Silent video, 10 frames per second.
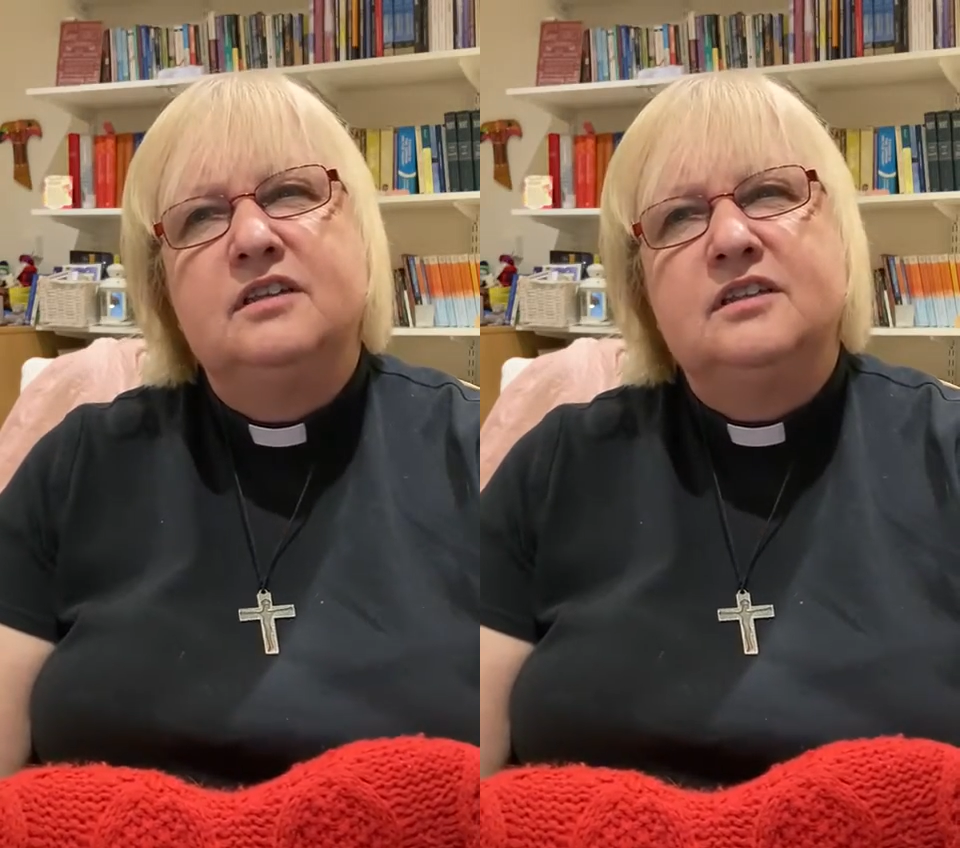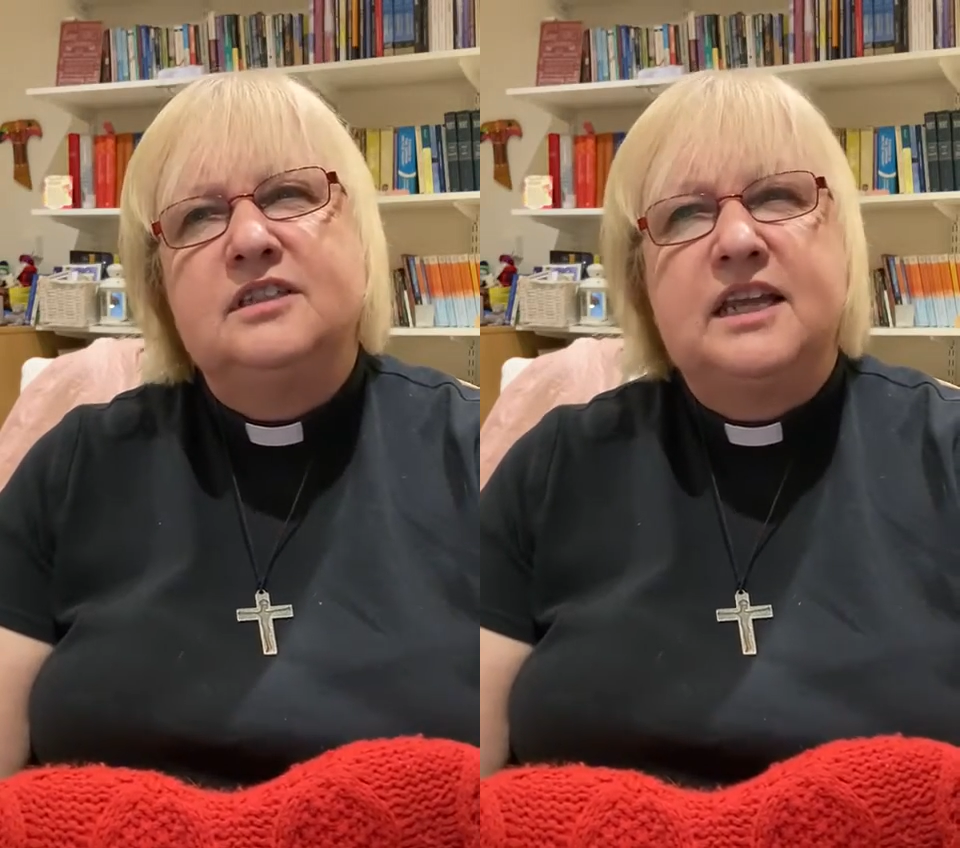
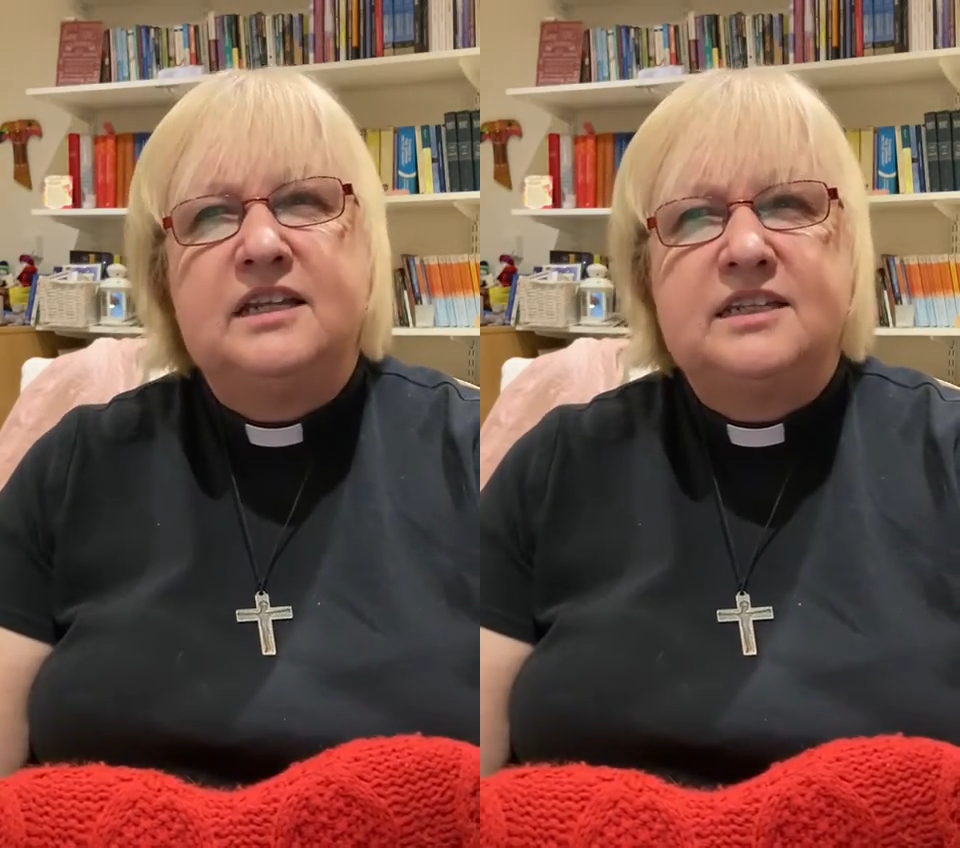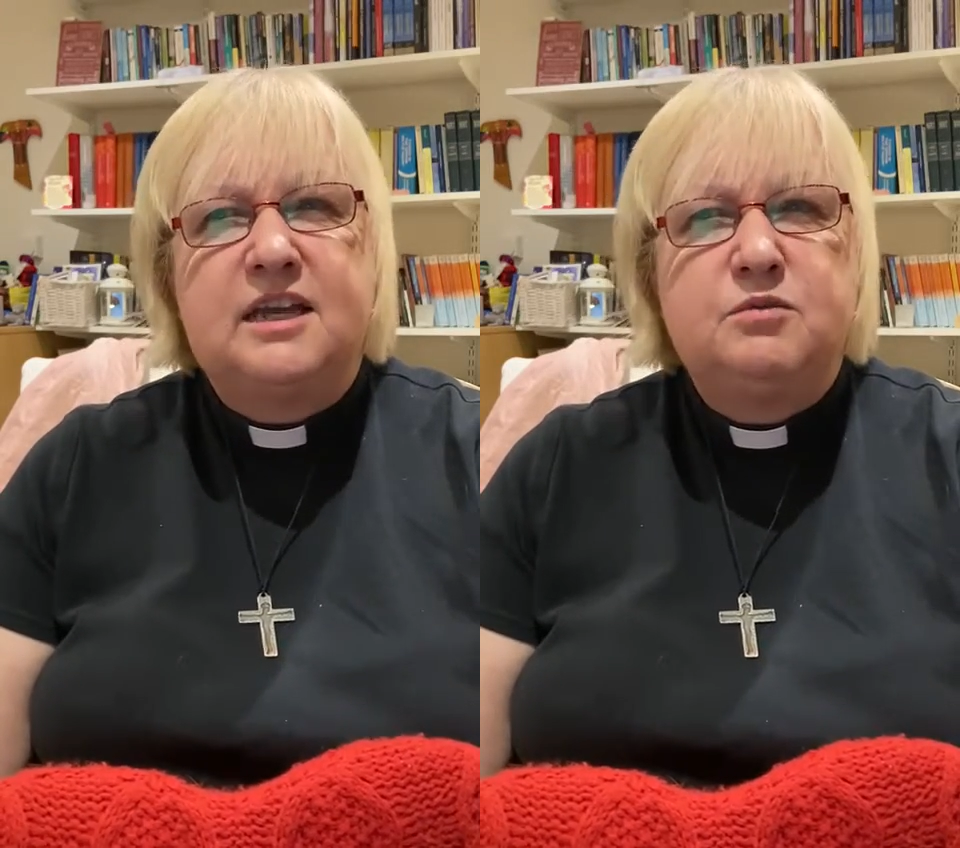to tell
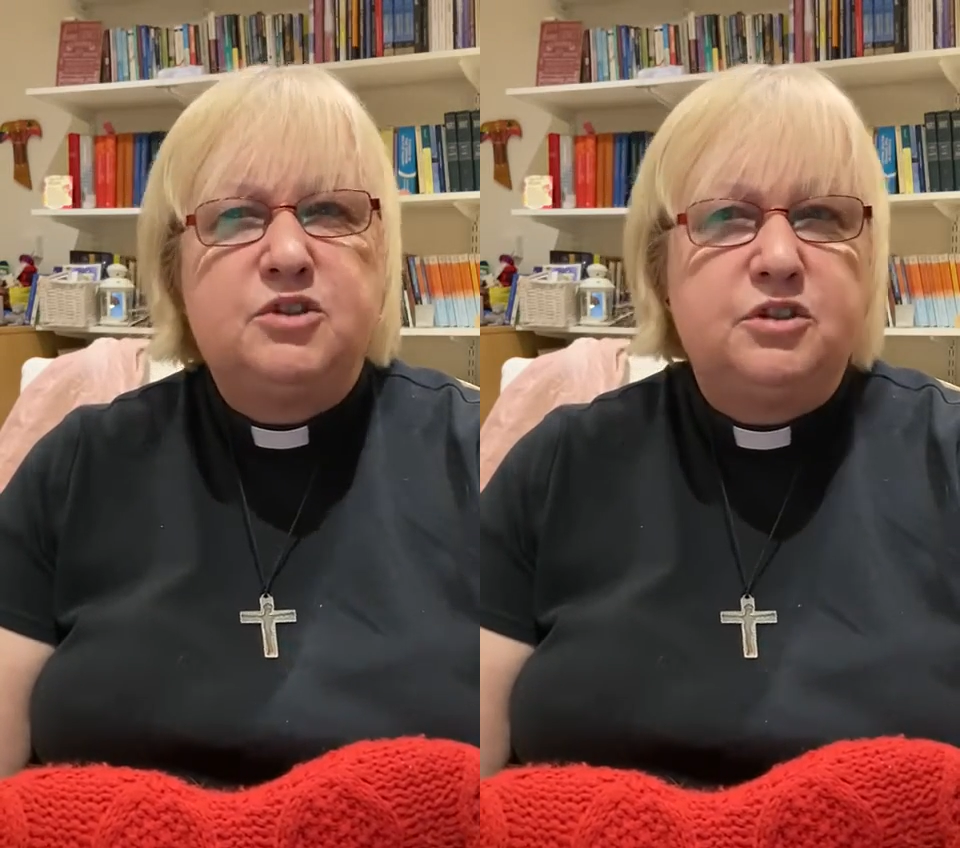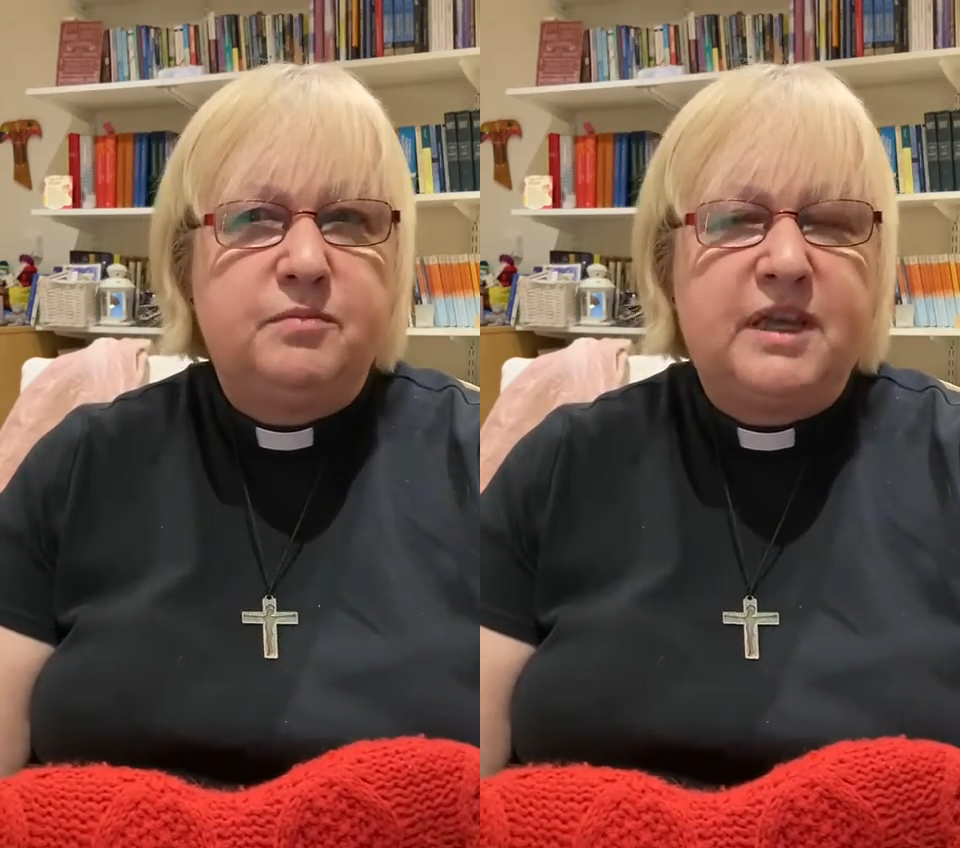us how we
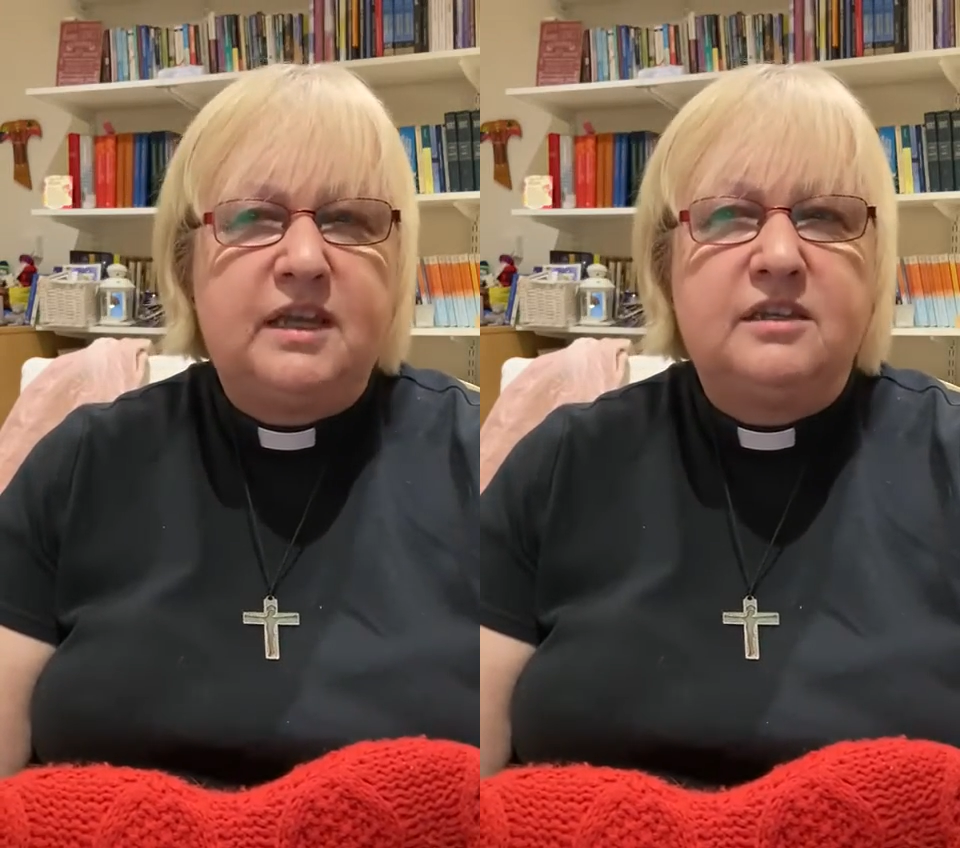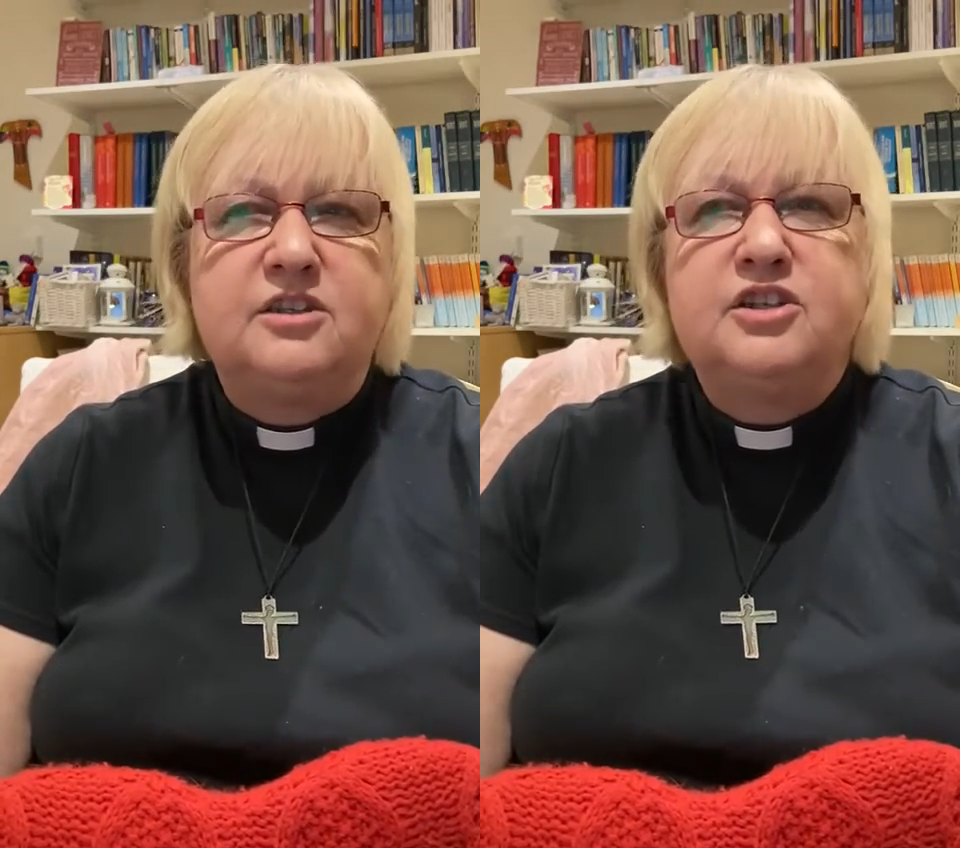should
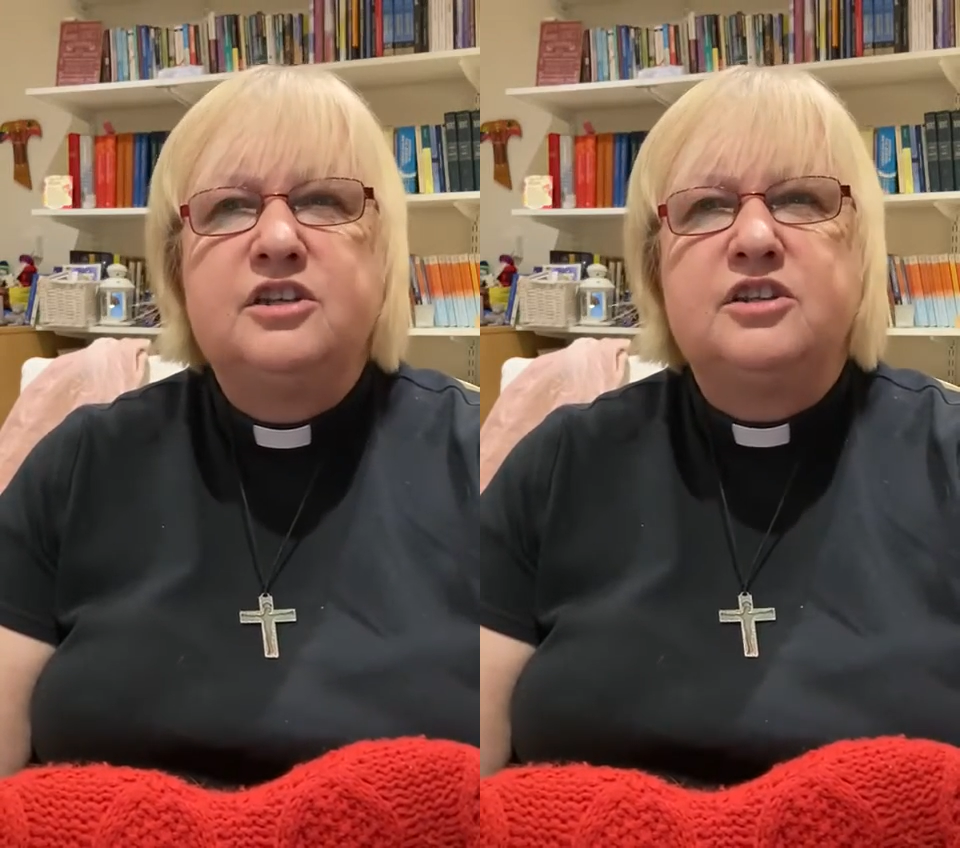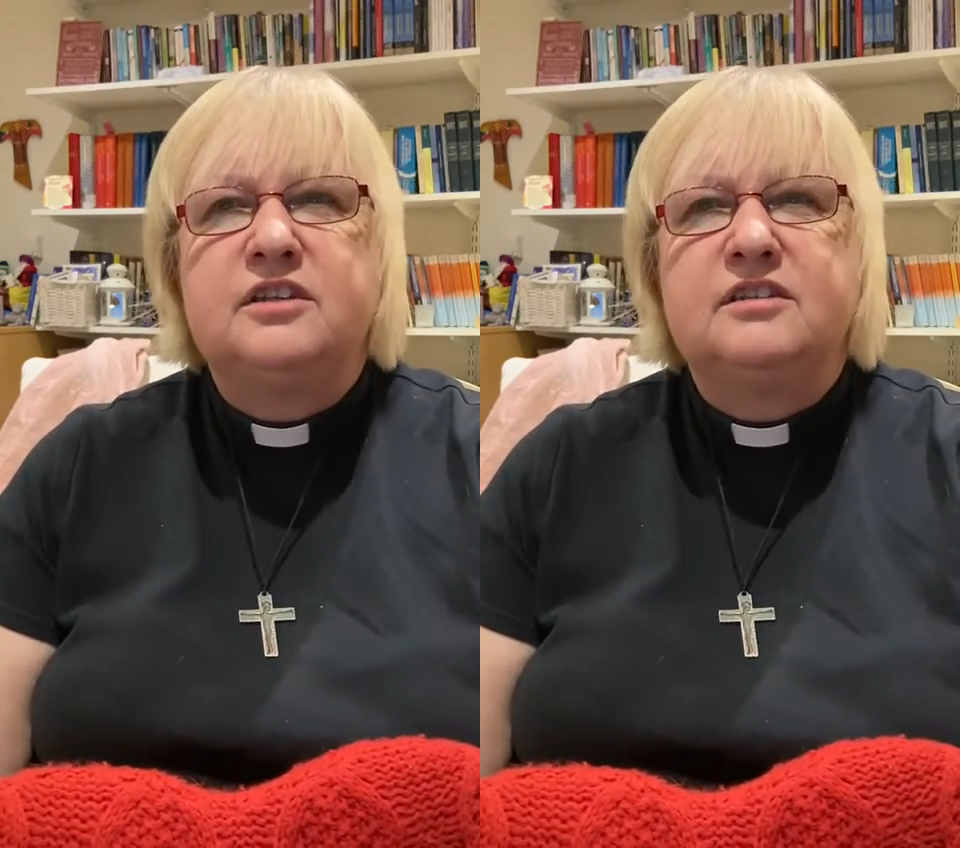be, to
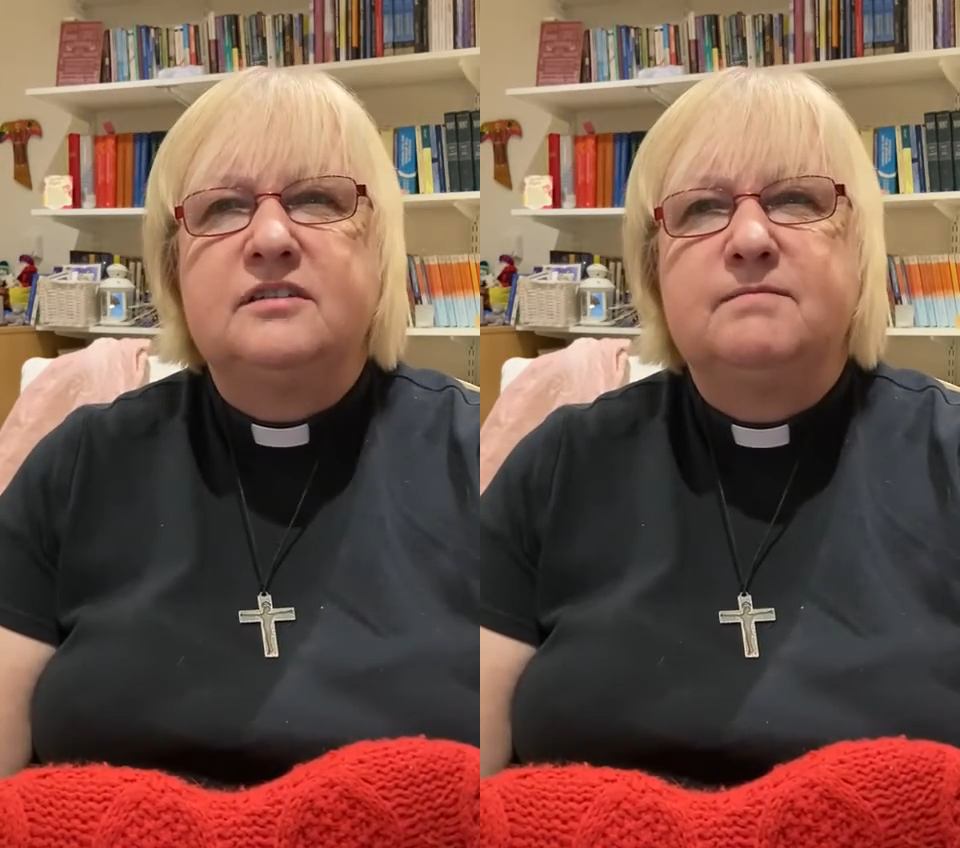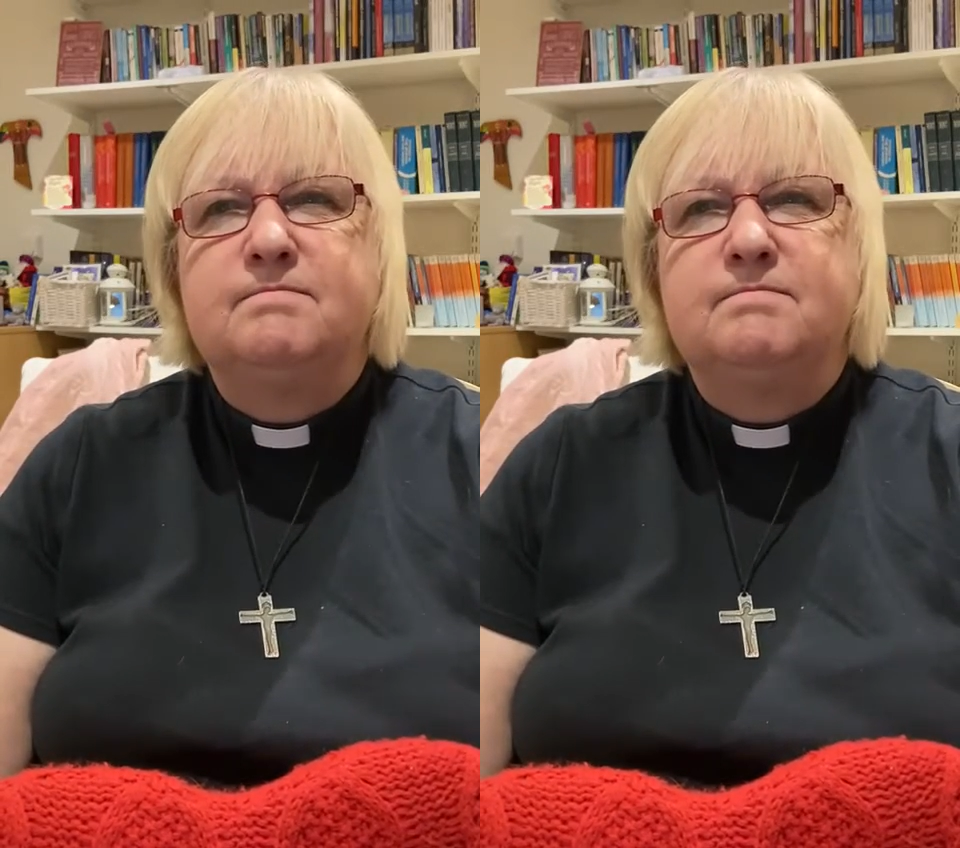judge us.